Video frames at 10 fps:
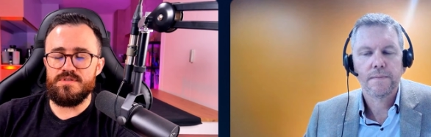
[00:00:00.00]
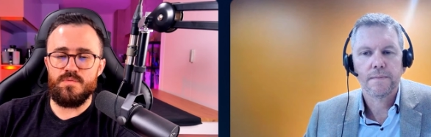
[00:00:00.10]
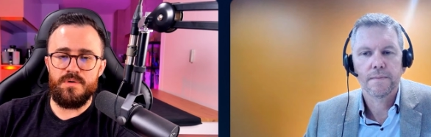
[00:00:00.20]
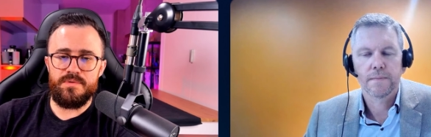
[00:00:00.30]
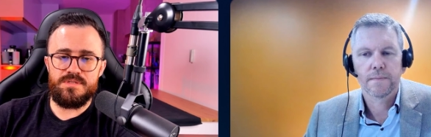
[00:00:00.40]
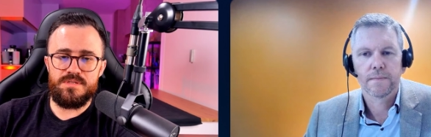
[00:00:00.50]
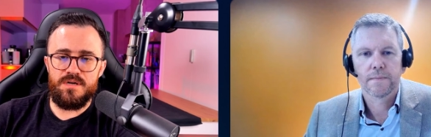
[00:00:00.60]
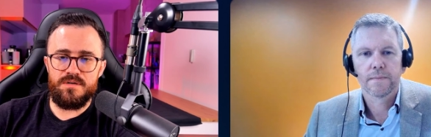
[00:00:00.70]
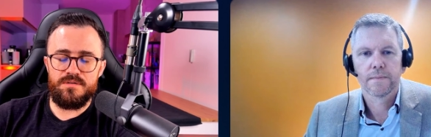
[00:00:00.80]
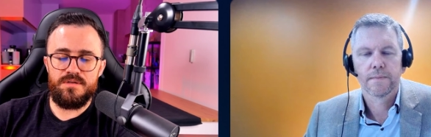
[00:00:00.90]
Speaker 1: is where we
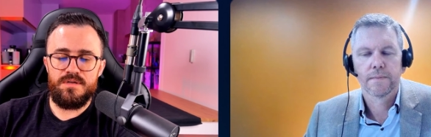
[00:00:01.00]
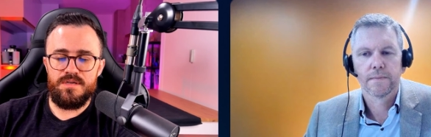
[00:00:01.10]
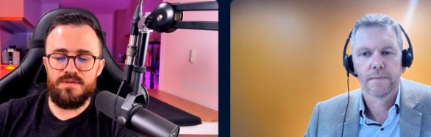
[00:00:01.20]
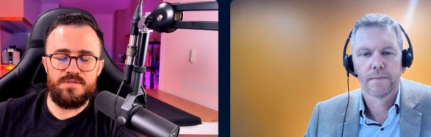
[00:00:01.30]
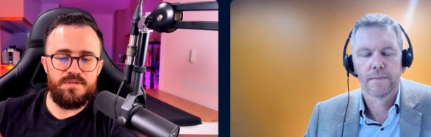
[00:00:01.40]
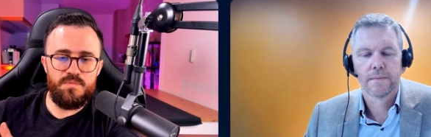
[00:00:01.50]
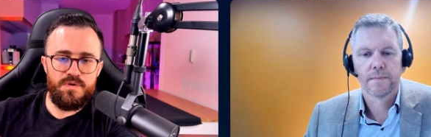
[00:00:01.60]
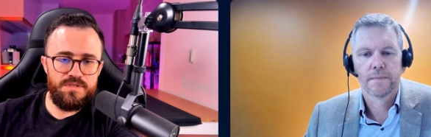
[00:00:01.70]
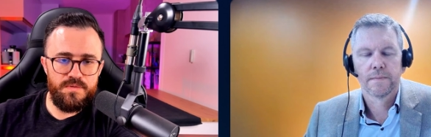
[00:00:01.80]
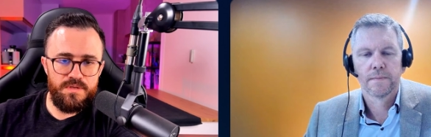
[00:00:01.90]
start. Here's the
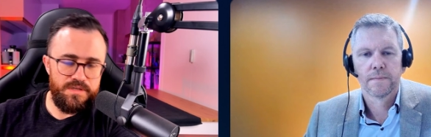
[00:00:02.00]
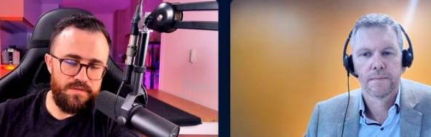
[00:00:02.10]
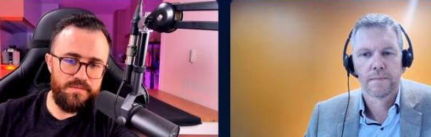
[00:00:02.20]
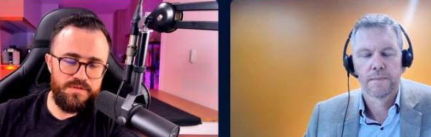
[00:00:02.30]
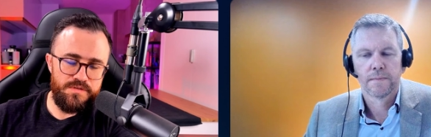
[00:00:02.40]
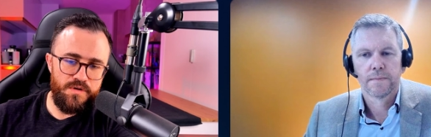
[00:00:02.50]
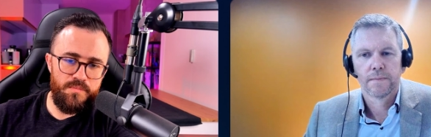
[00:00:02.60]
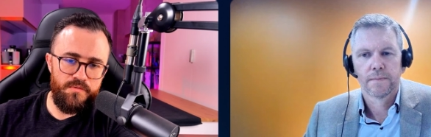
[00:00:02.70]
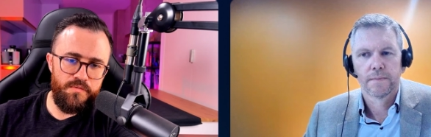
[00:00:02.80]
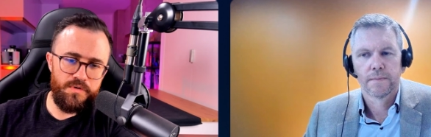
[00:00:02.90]
invoice related to this
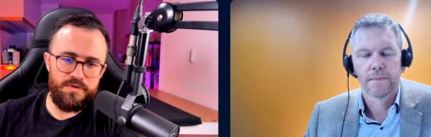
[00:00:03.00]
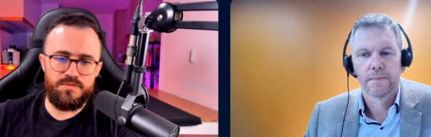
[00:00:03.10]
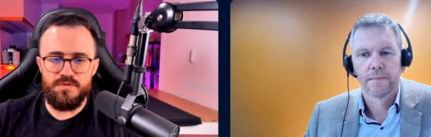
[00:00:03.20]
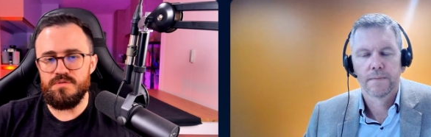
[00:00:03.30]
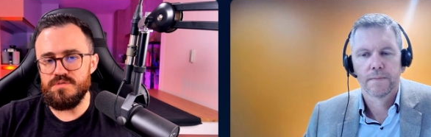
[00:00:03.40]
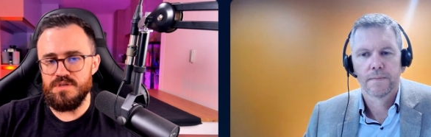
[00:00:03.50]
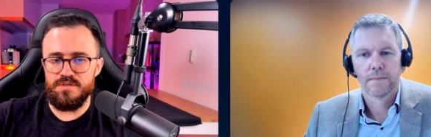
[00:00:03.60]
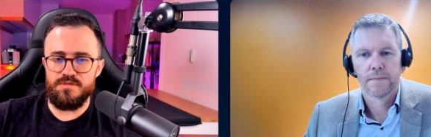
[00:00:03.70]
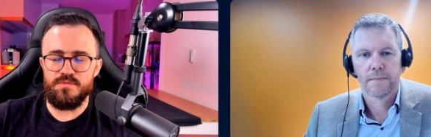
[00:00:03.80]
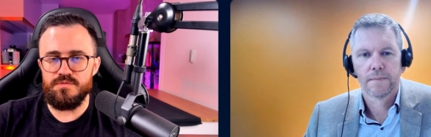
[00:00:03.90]
scope of work. Do you use
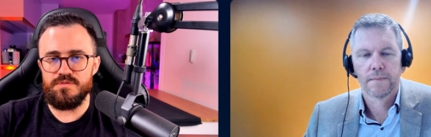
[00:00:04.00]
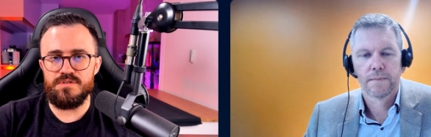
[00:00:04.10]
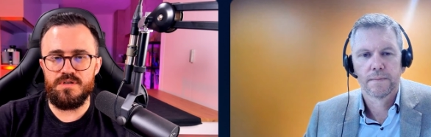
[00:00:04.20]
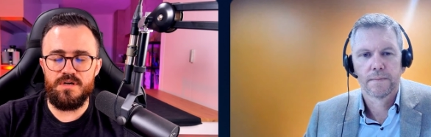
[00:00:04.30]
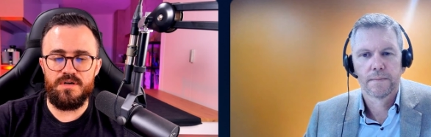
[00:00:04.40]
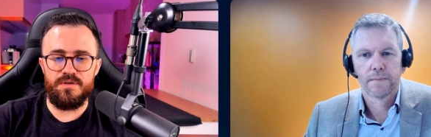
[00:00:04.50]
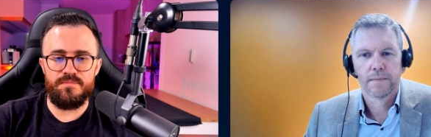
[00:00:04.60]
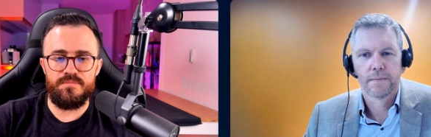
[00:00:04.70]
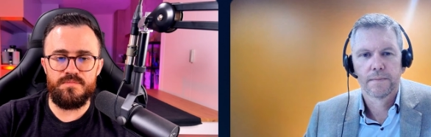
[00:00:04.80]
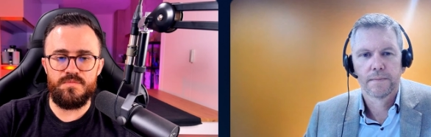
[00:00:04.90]
any tools uh,
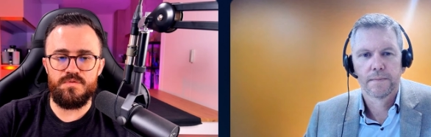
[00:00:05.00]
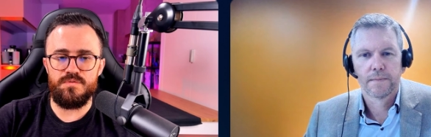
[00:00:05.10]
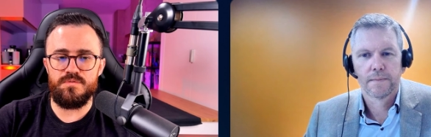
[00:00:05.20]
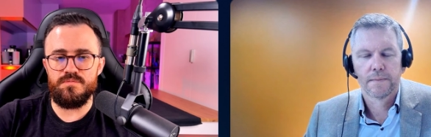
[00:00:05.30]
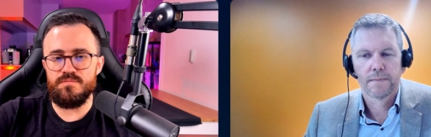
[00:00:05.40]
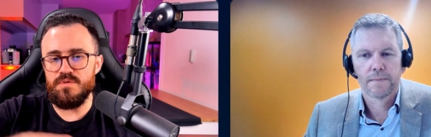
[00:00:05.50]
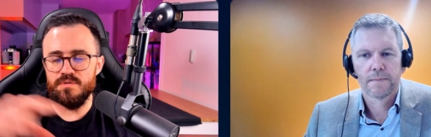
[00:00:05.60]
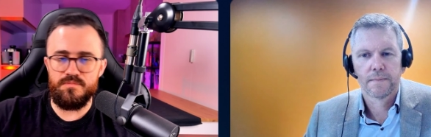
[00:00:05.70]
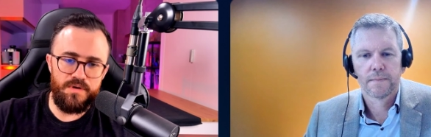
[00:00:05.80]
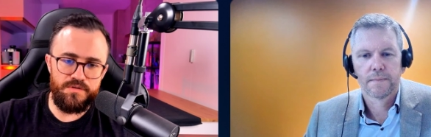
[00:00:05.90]
to you
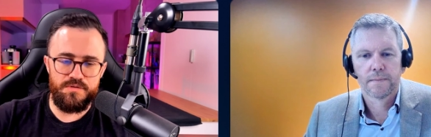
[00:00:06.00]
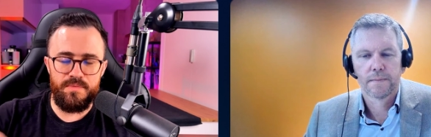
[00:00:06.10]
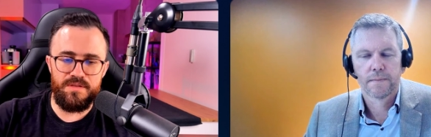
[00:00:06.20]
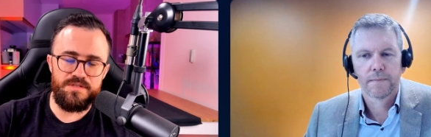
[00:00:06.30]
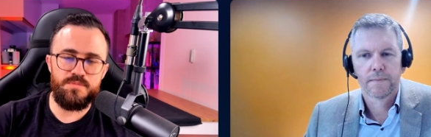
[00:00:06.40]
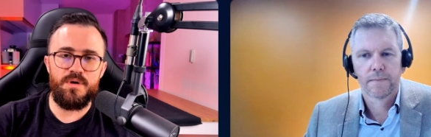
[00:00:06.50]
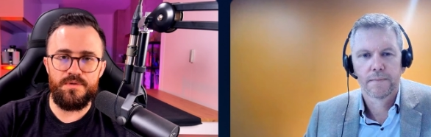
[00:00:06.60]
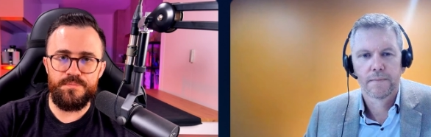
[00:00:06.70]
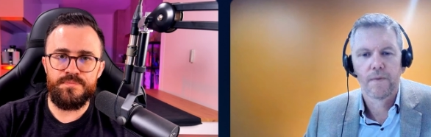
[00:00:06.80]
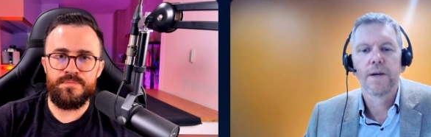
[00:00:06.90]
know
Speaker 2: automate this
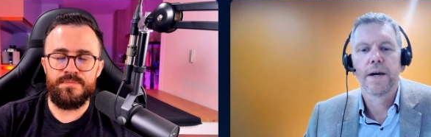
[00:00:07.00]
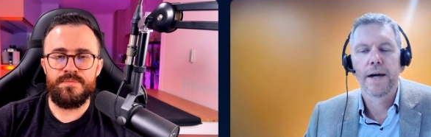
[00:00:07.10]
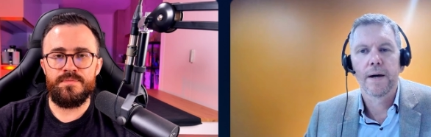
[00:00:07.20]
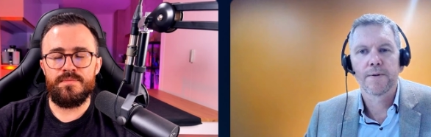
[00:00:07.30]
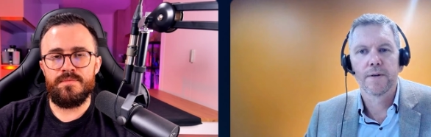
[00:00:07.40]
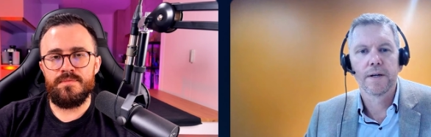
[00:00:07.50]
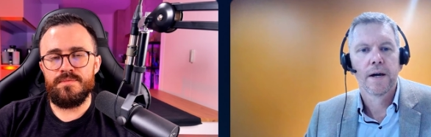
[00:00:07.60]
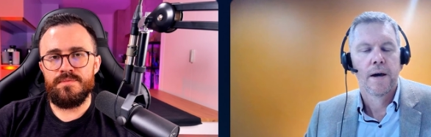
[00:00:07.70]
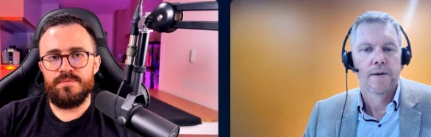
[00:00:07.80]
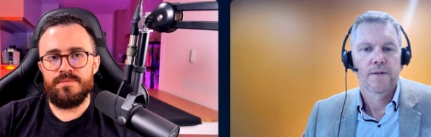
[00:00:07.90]
part? Yeah, absolutely.
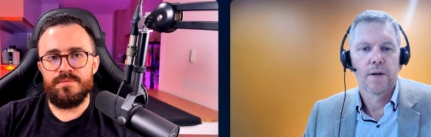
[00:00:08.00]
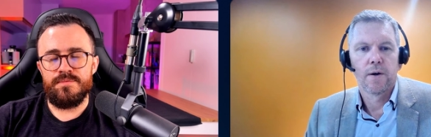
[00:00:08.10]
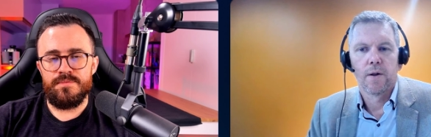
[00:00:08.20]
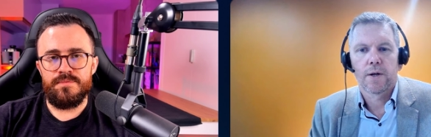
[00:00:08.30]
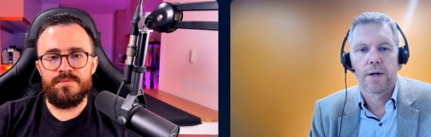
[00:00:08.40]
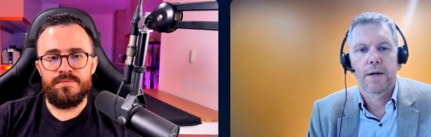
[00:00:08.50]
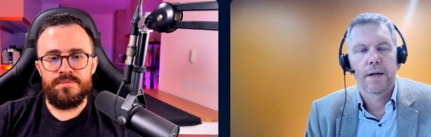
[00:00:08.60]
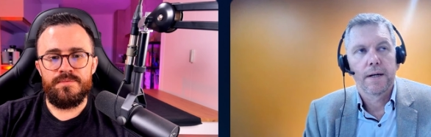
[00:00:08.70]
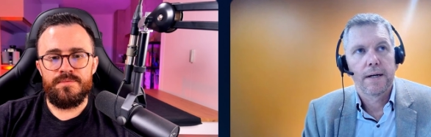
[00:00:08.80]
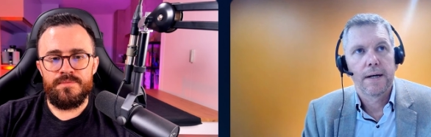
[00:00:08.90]
So look,
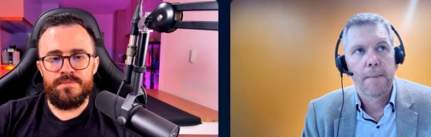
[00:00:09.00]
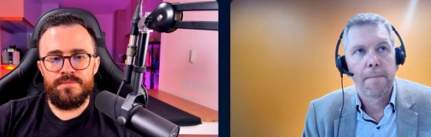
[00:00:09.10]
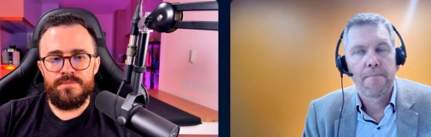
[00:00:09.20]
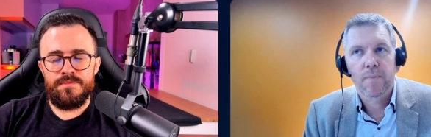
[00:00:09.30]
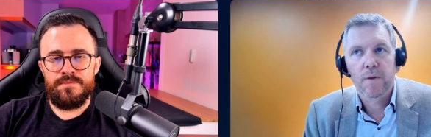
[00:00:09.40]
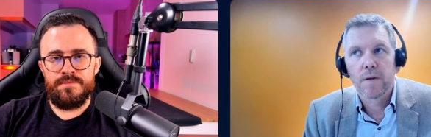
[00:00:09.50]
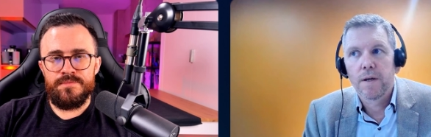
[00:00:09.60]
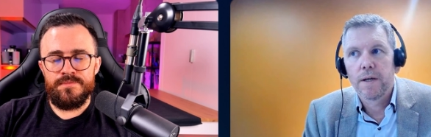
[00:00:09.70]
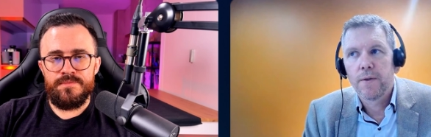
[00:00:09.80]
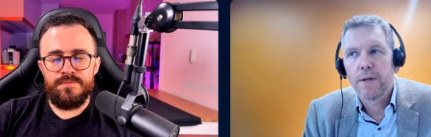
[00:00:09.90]
um,
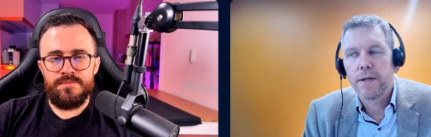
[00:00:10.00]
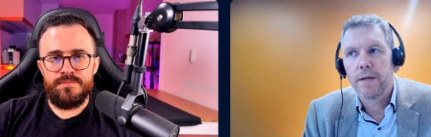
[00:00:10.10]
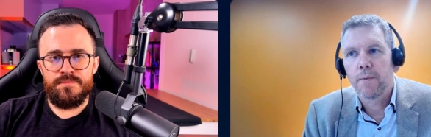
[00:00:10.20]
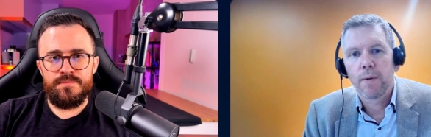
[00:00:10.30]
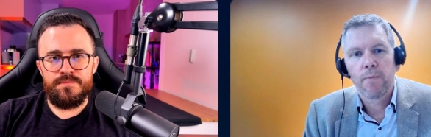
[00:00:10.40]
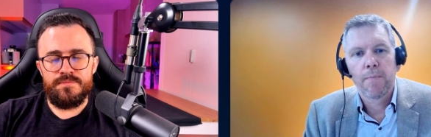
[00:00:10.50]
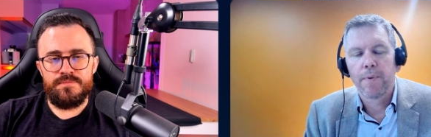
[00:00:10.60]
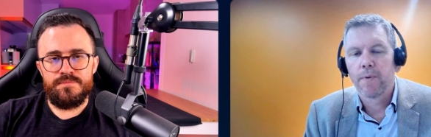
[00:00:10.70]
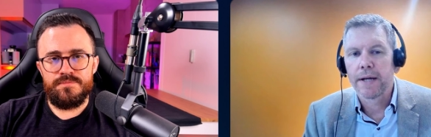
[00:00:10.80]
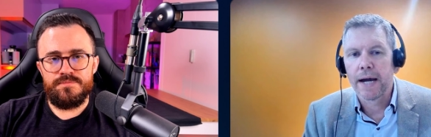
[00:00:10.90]
in the when we're
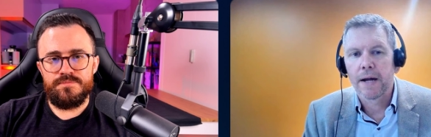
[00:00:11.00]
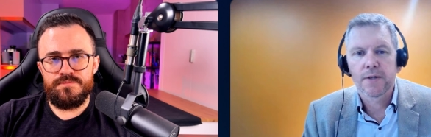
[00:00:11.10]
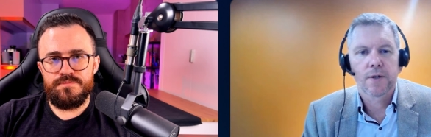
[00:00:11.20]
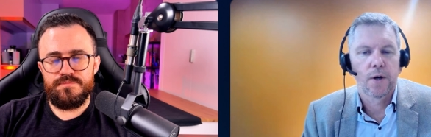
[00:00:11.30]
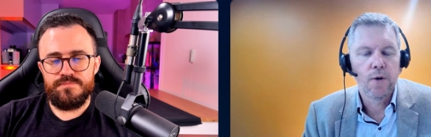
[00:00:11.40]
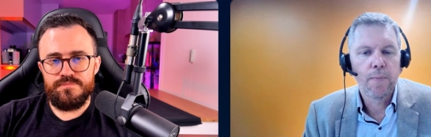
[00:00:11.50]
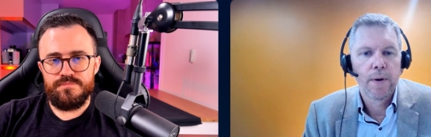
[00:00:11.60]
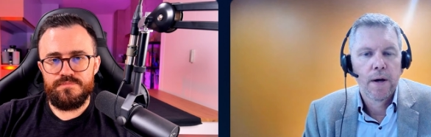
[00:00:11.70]
building out a scope,